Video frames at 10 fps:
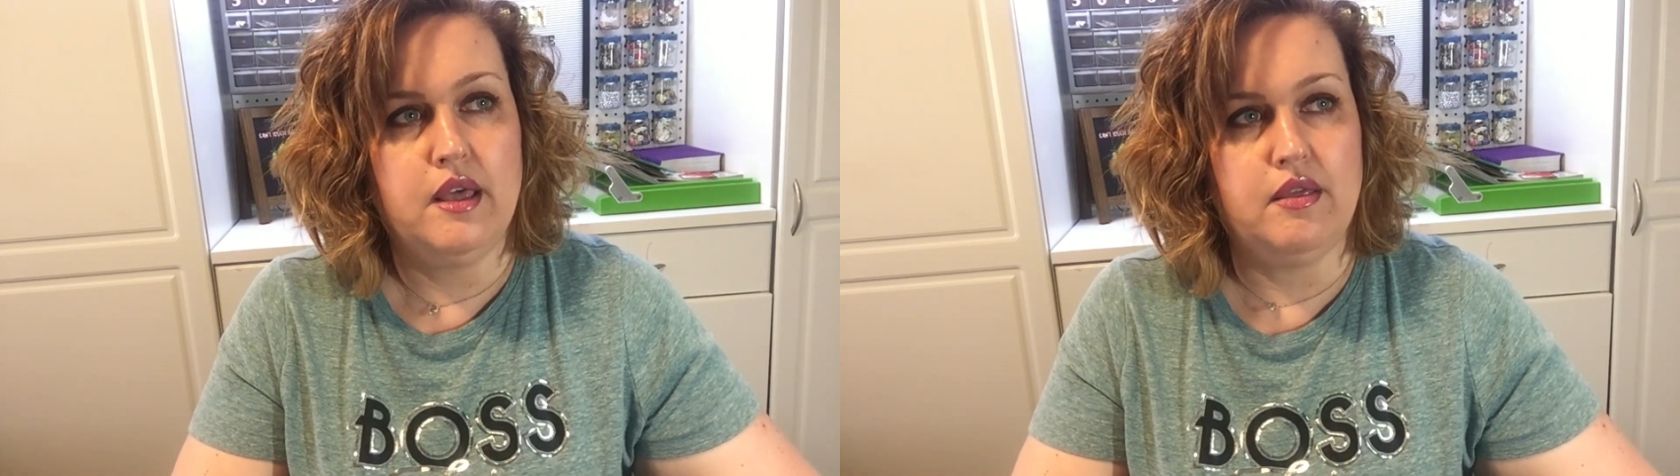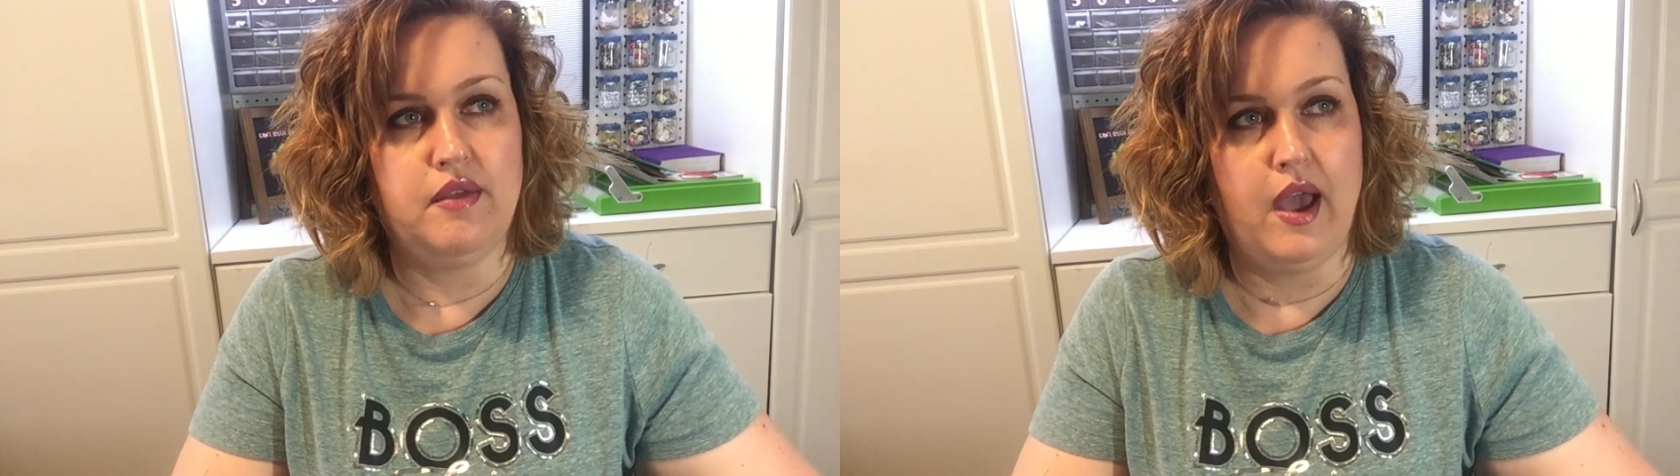
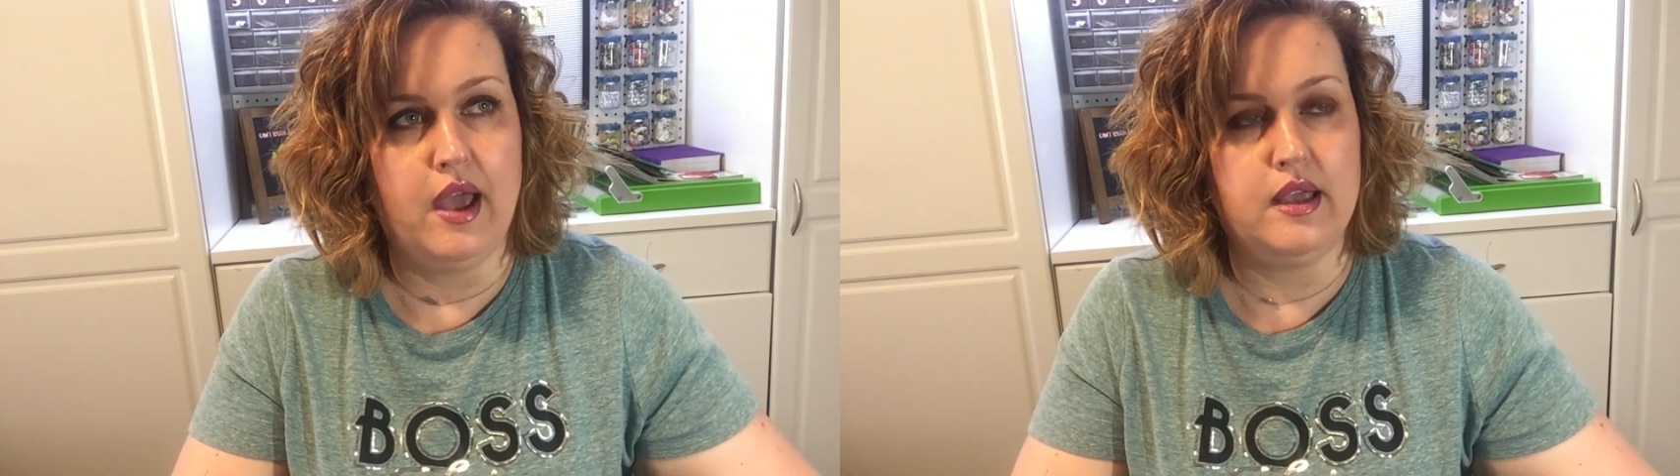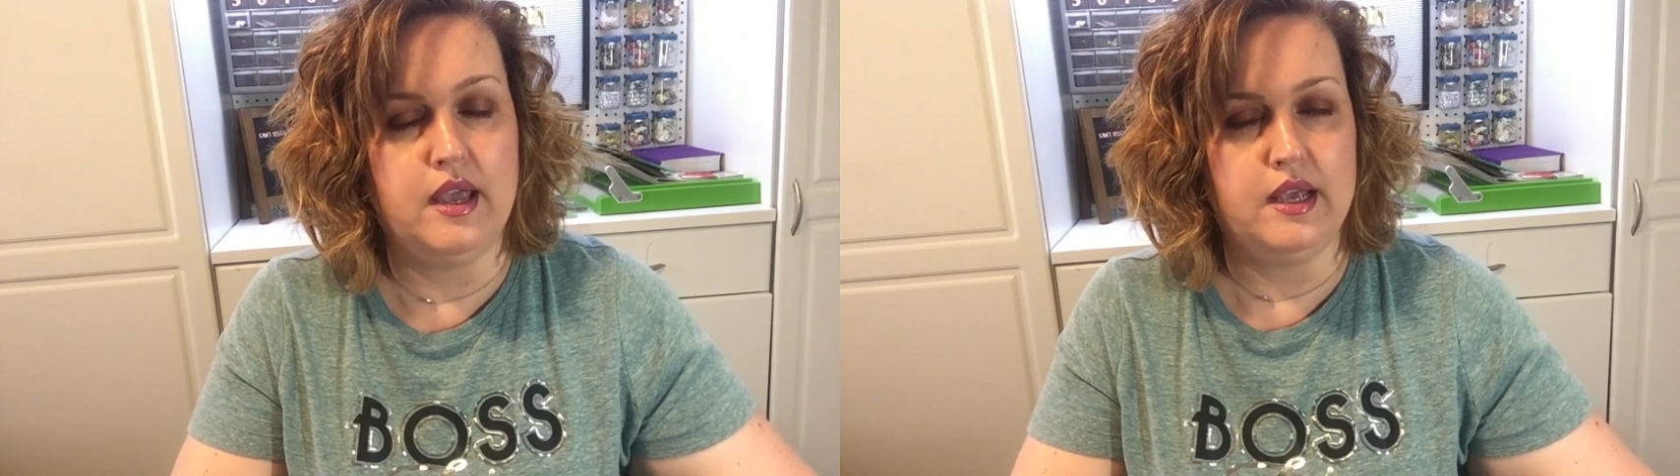
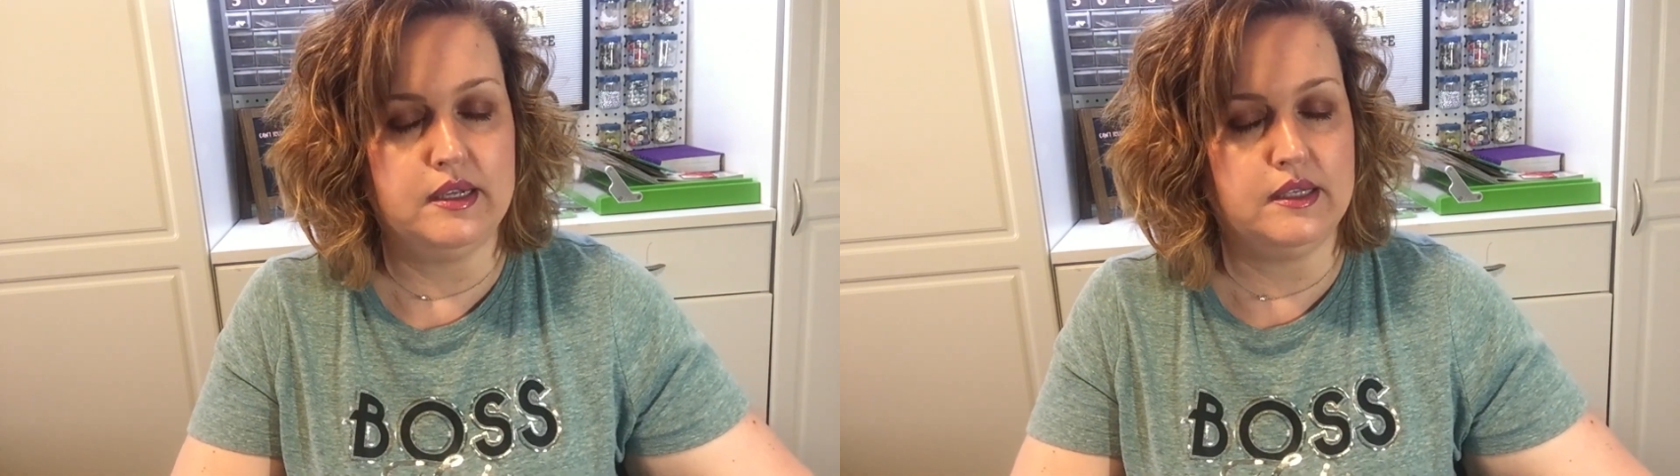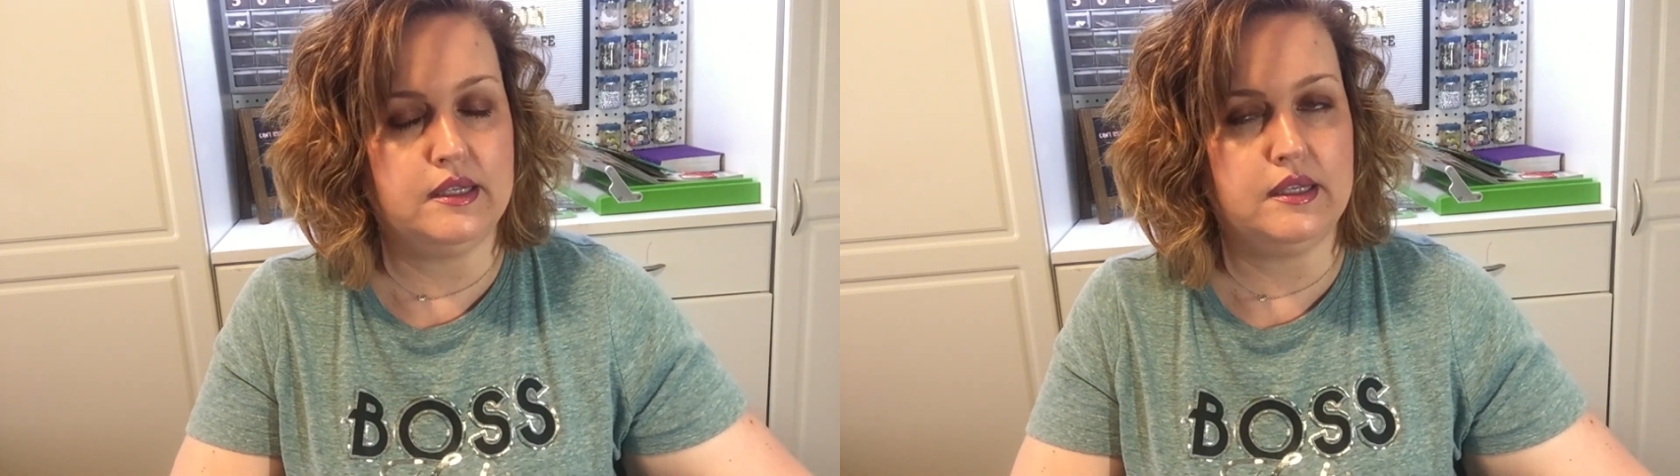that
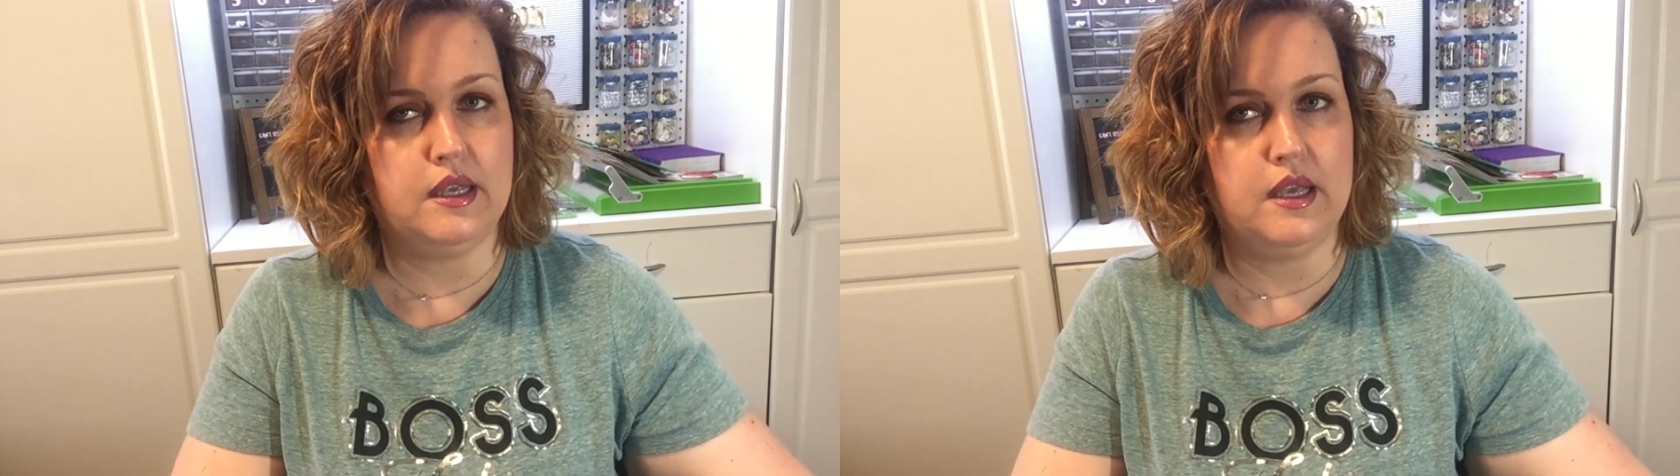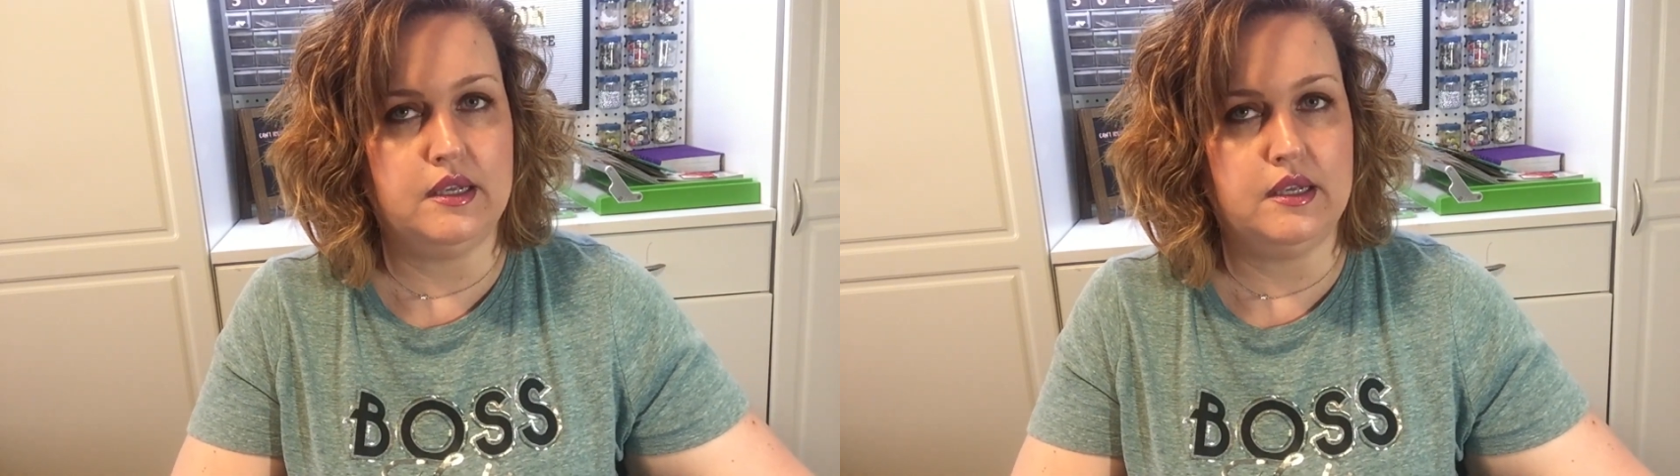is